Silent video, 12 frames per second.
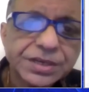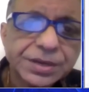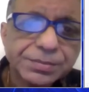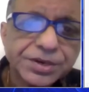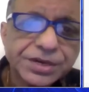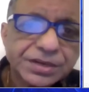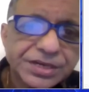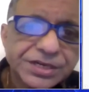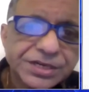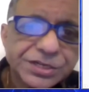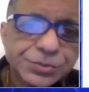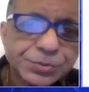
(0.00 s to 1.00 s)
but it
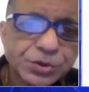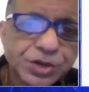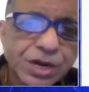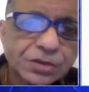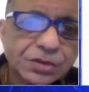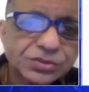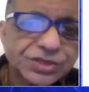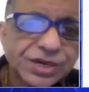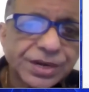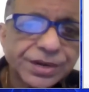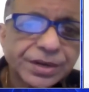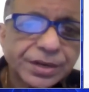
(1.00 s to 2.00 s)
is pronounced
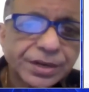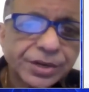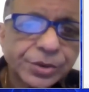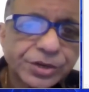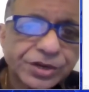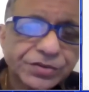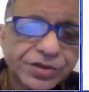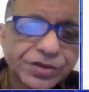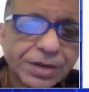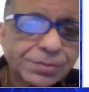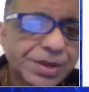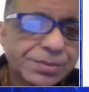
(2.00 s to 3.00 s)
in aortic
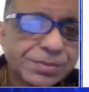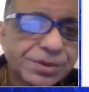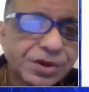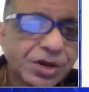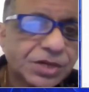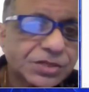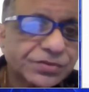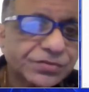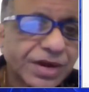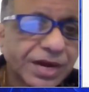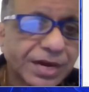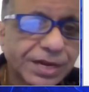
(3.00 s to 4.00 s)
valve, maybe because of
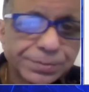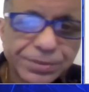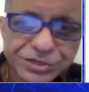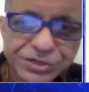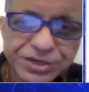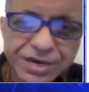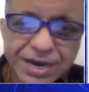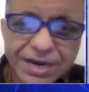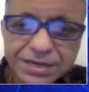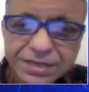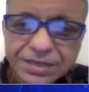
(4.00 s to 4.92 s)
higher pressure head.